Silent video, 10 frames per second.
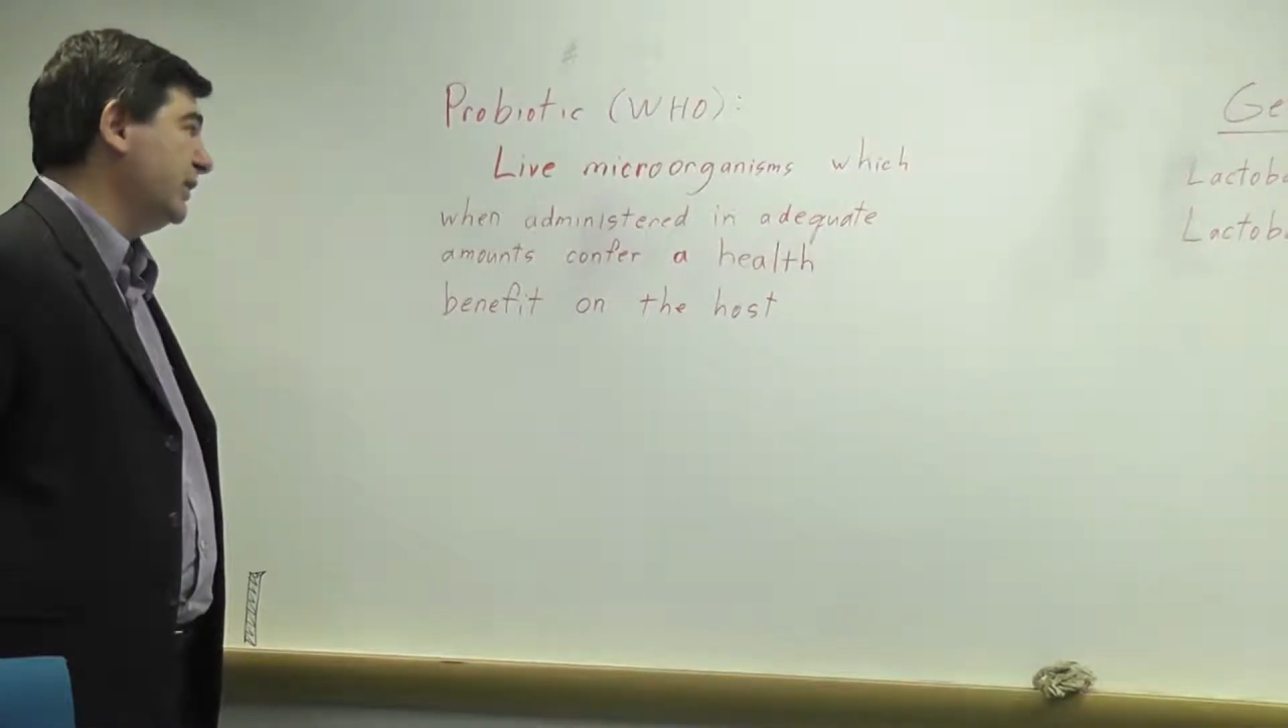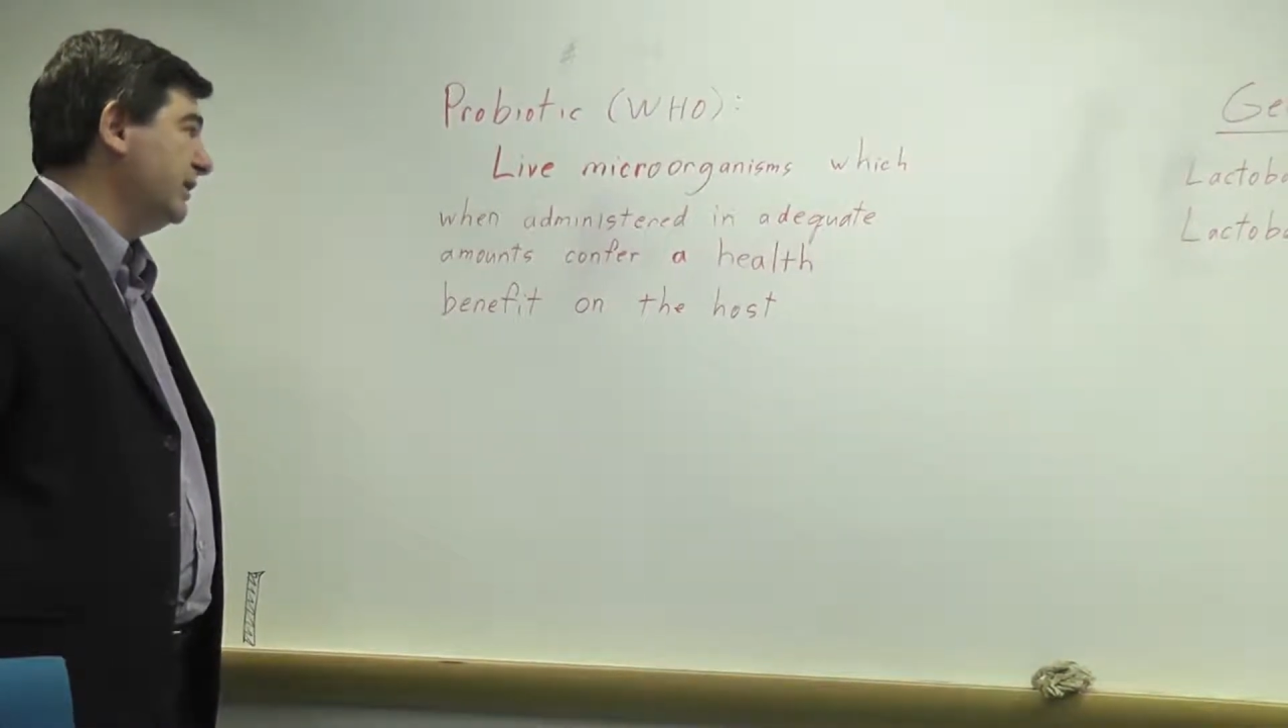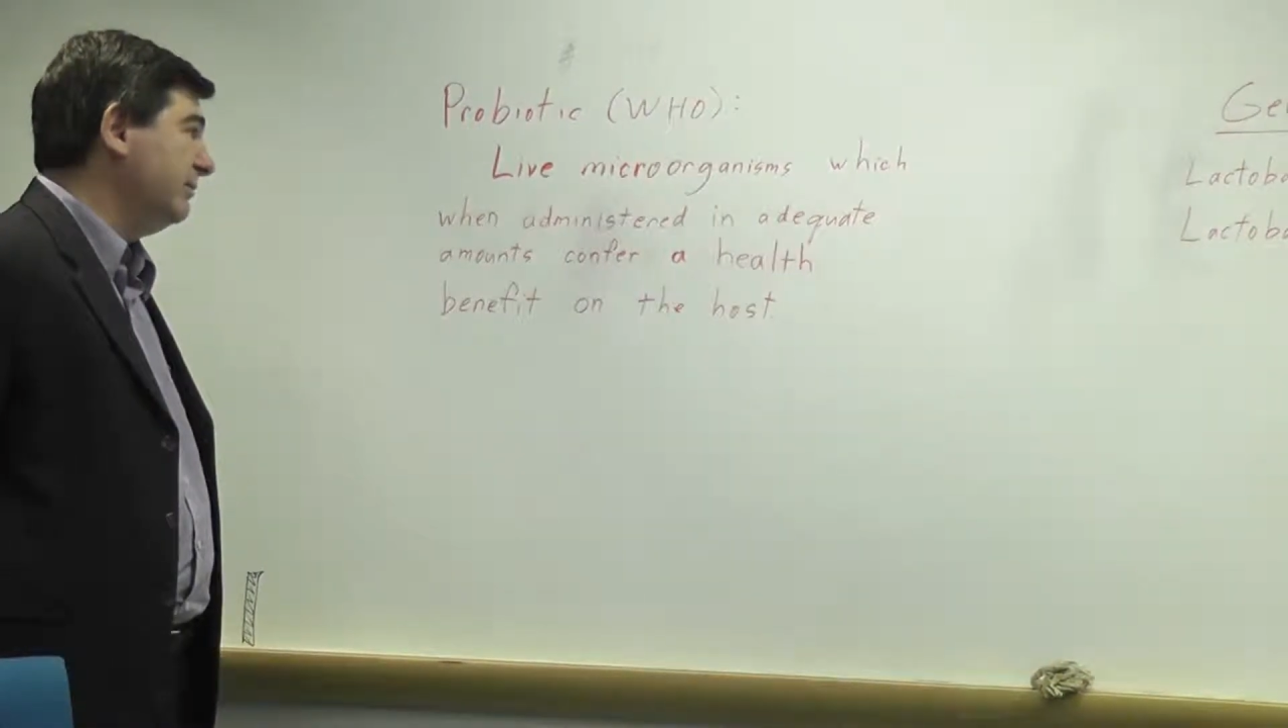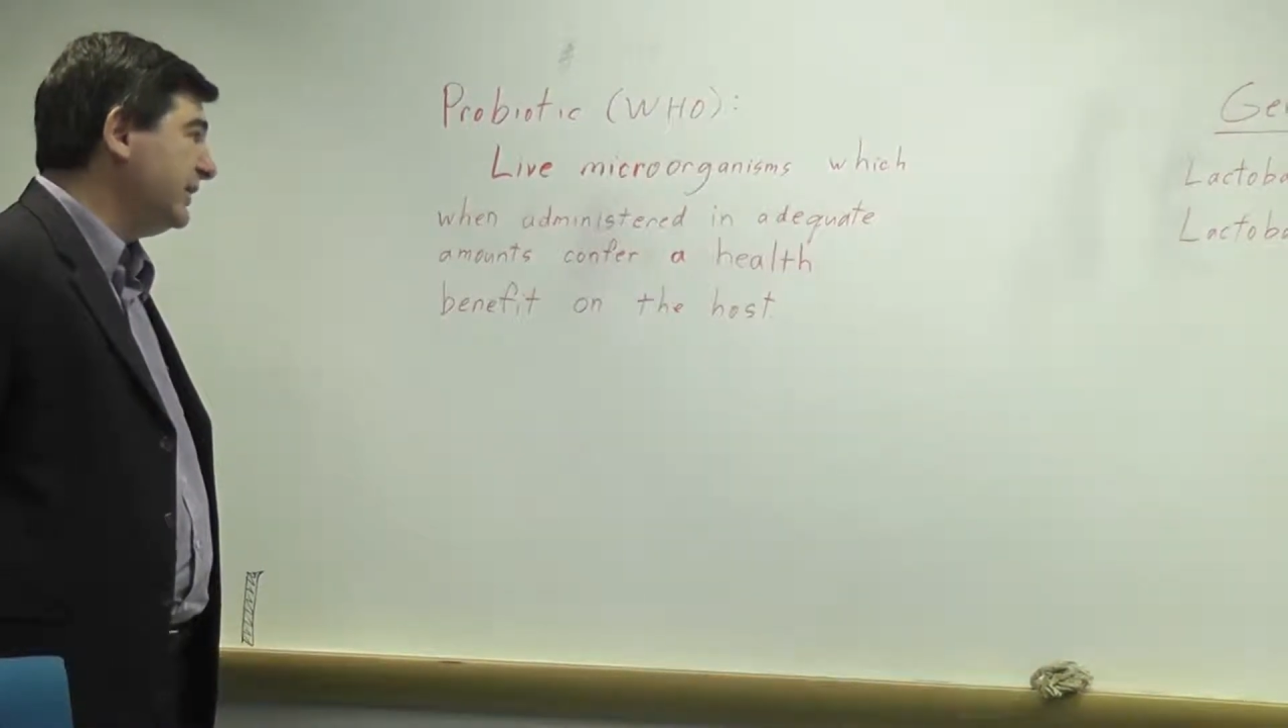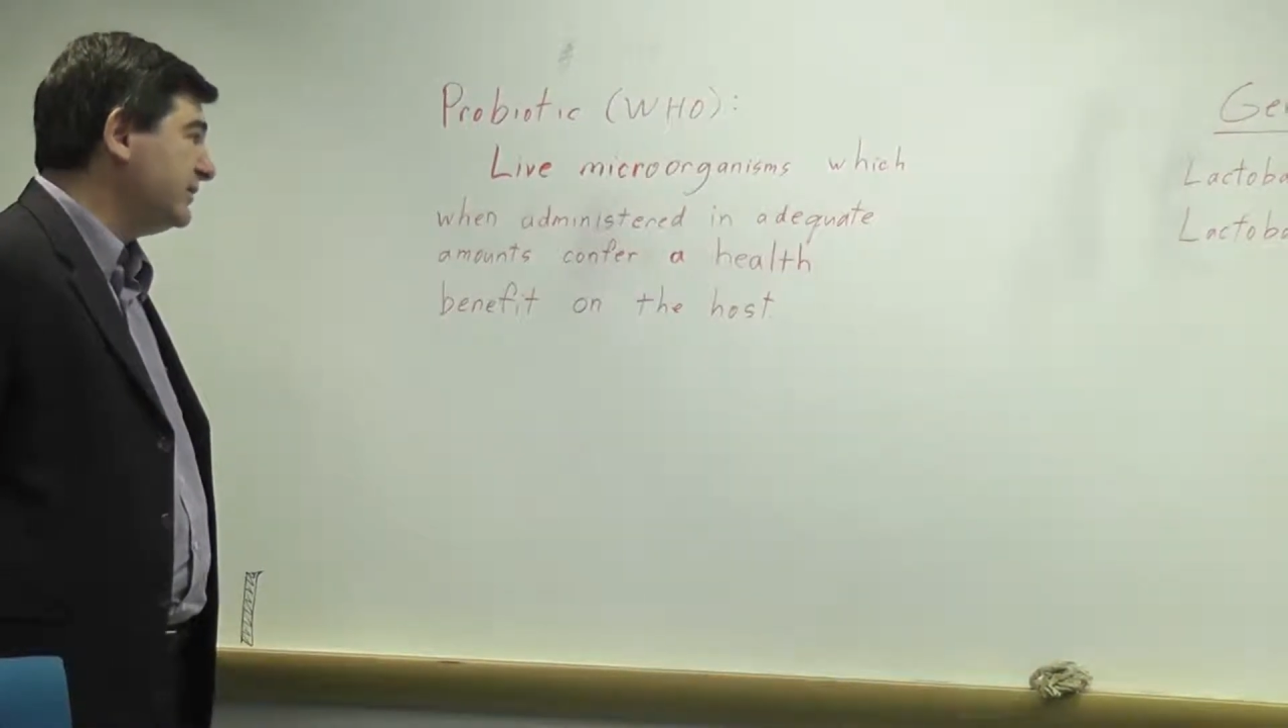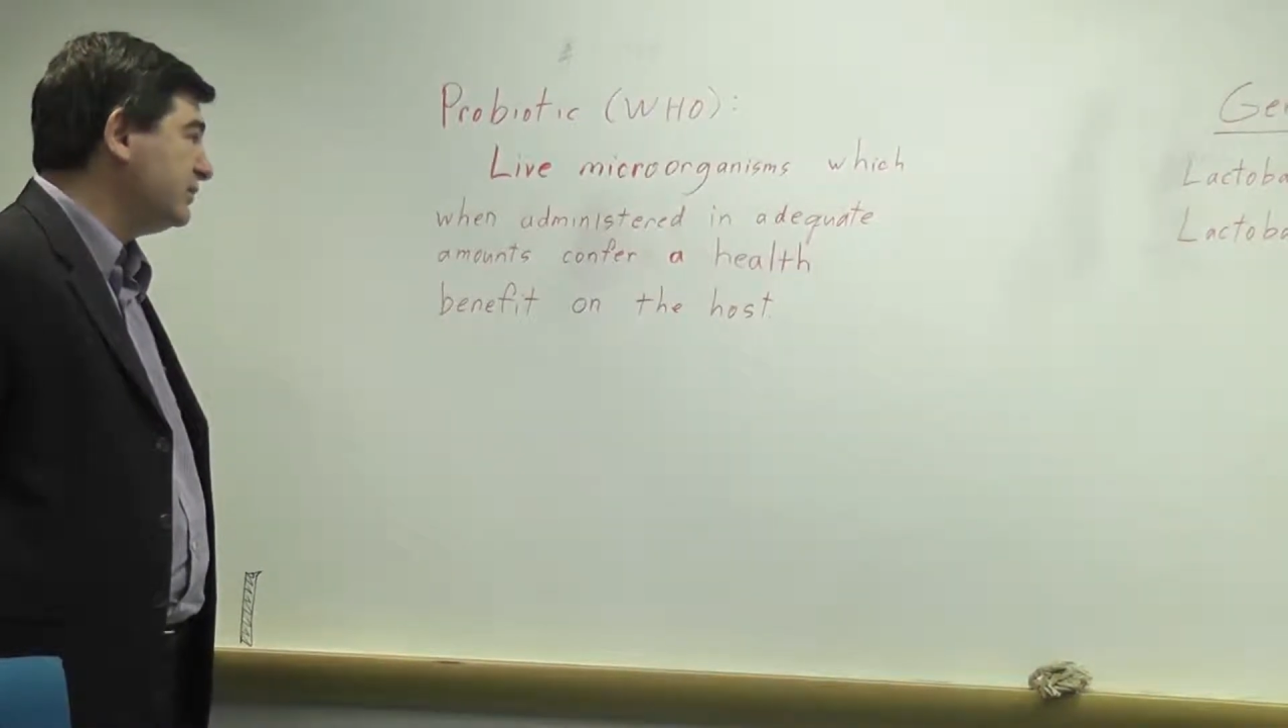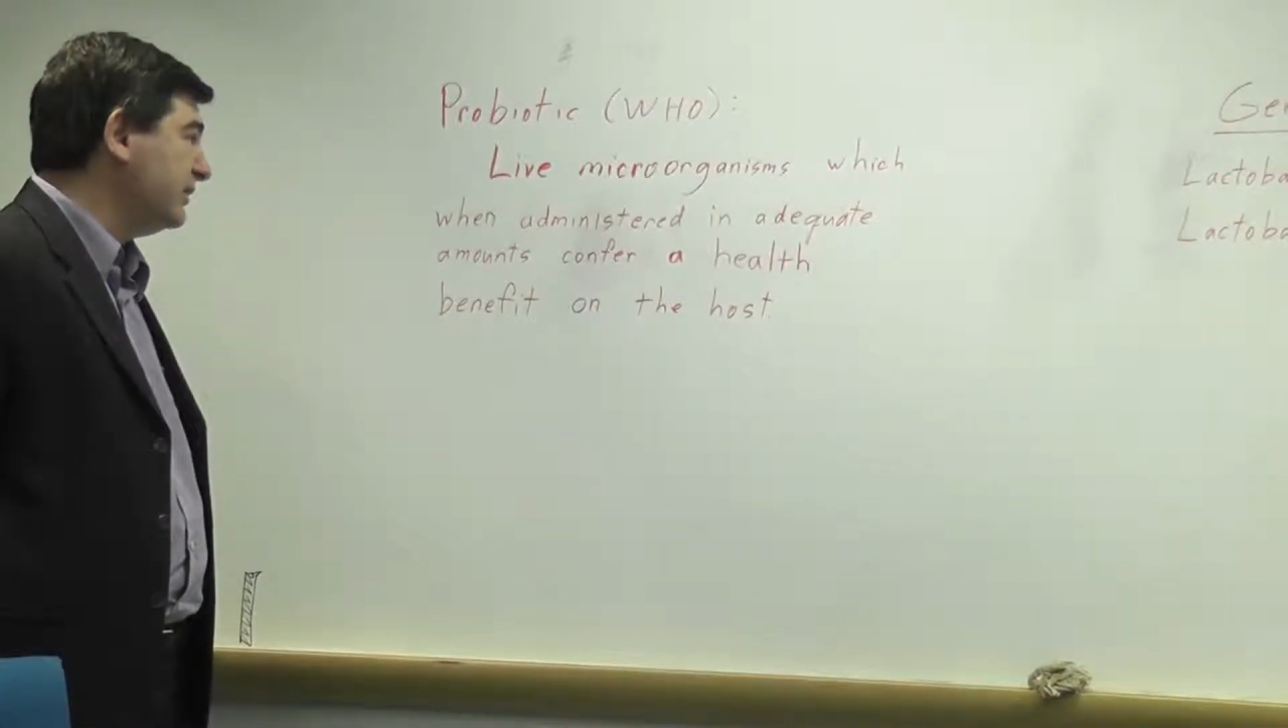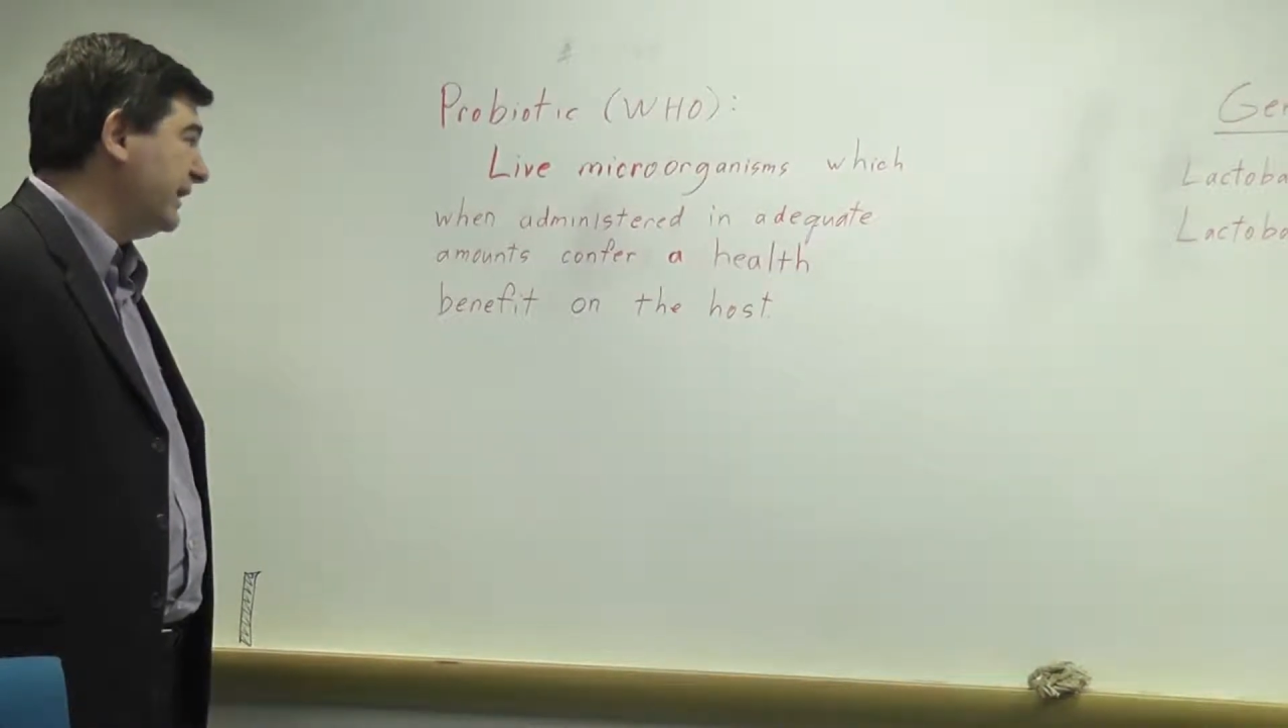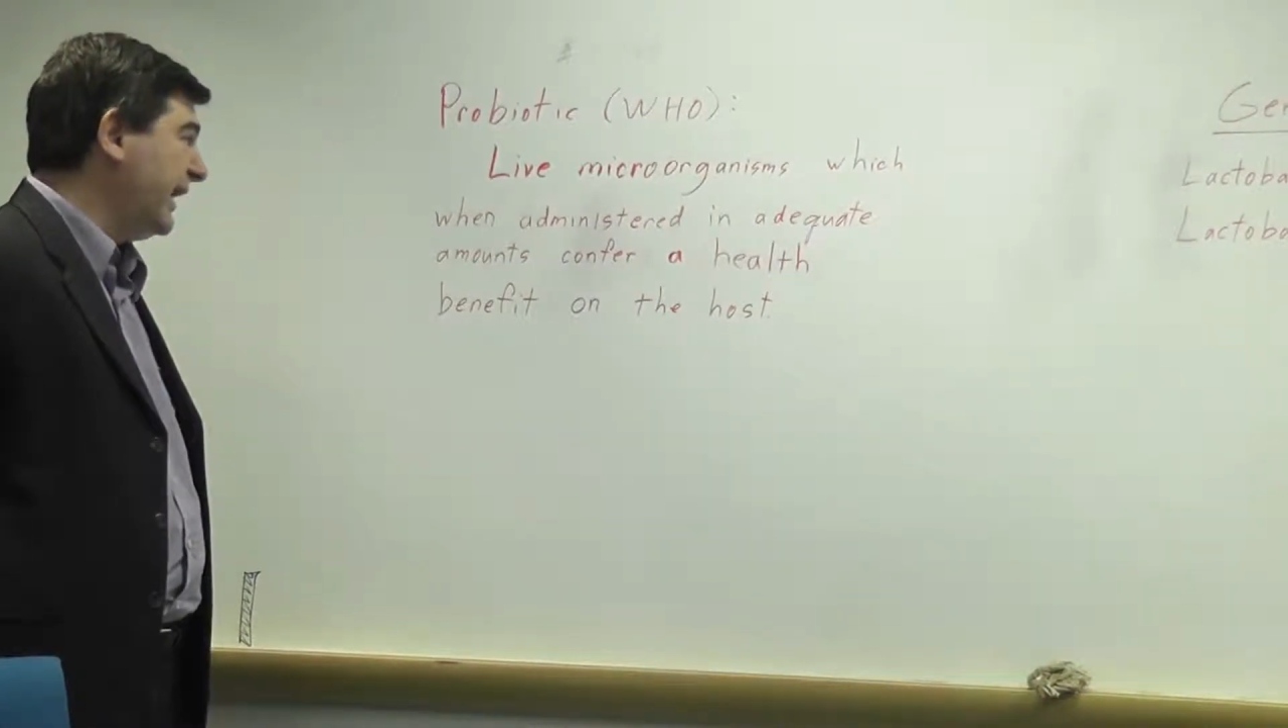when administered in